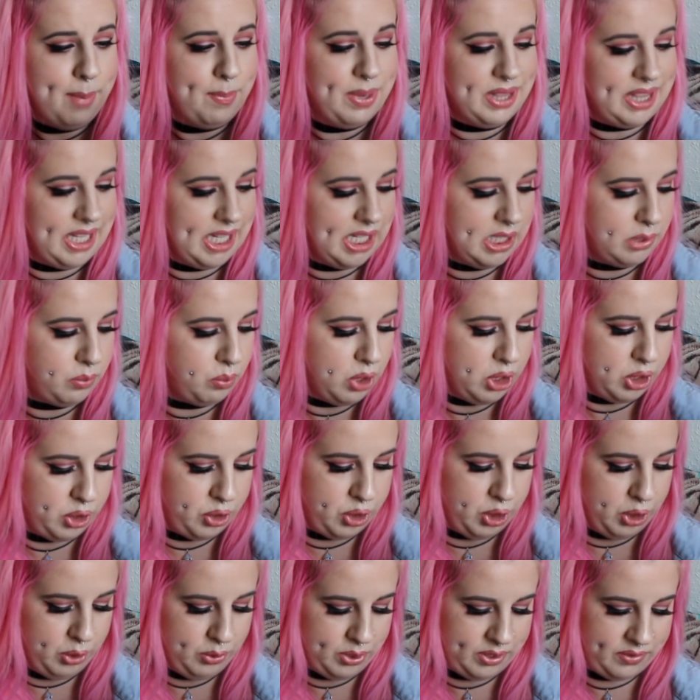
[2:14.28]
but these were
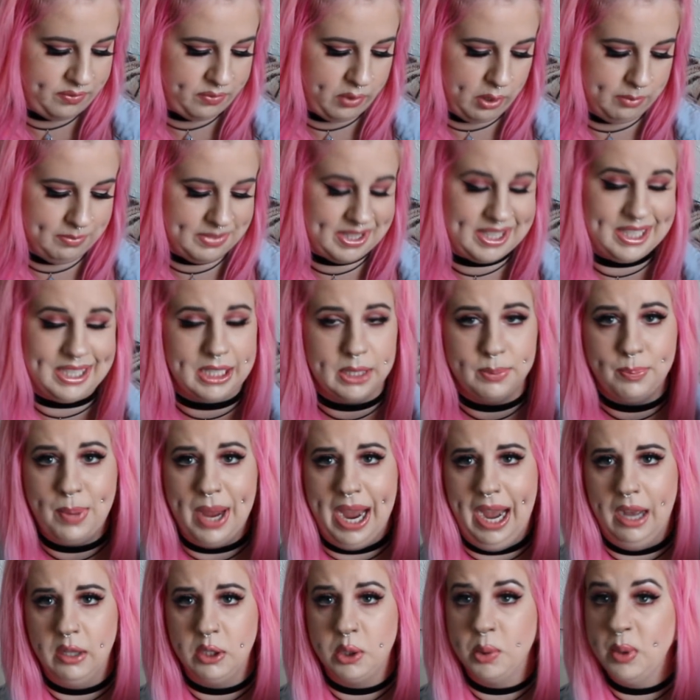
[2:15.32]
reduced from
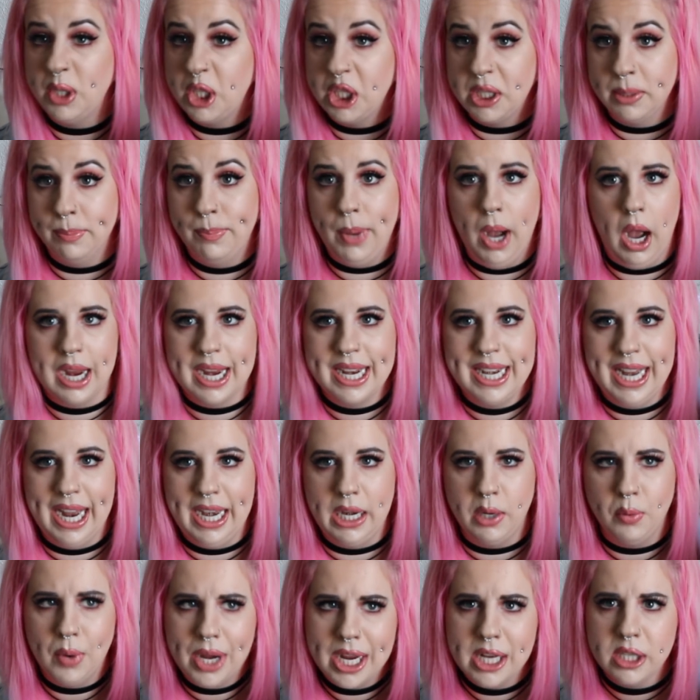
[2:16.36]
£6, which is a bargain
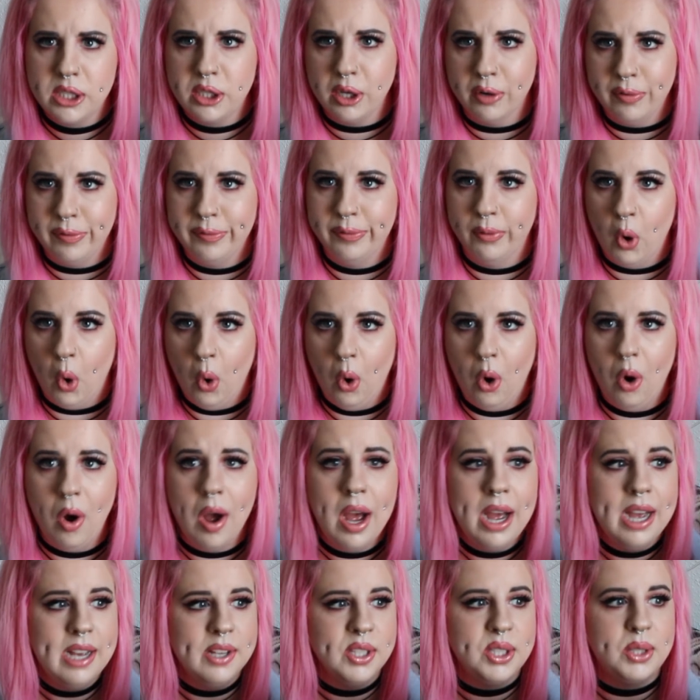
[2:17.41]
anyway, to £4.
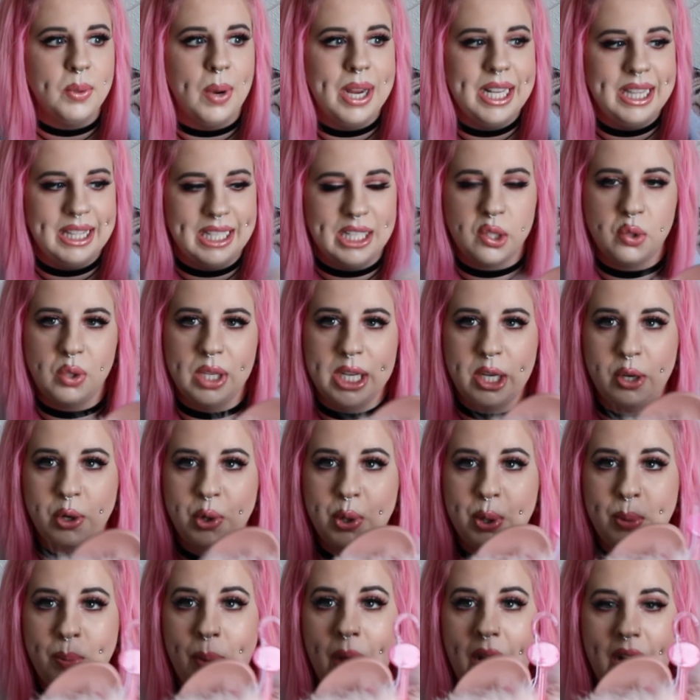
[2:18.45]
So I literally
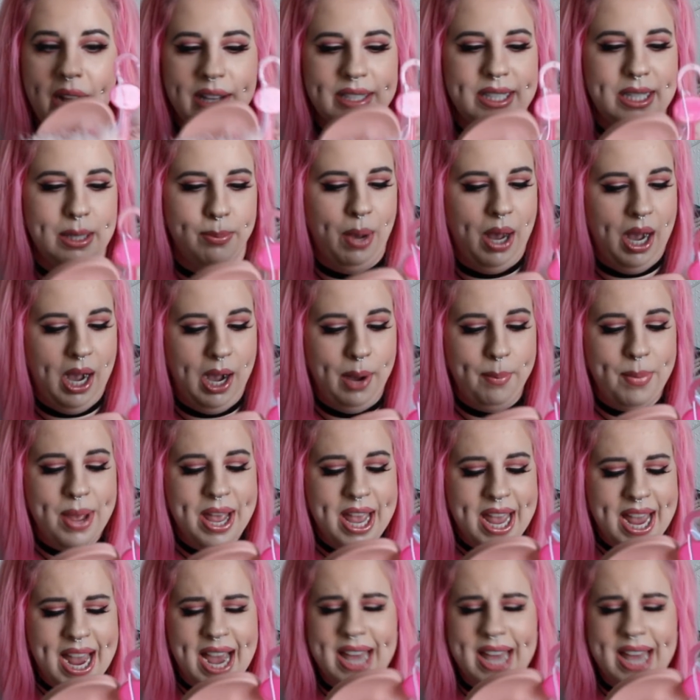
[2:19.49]
couldn't pass them up.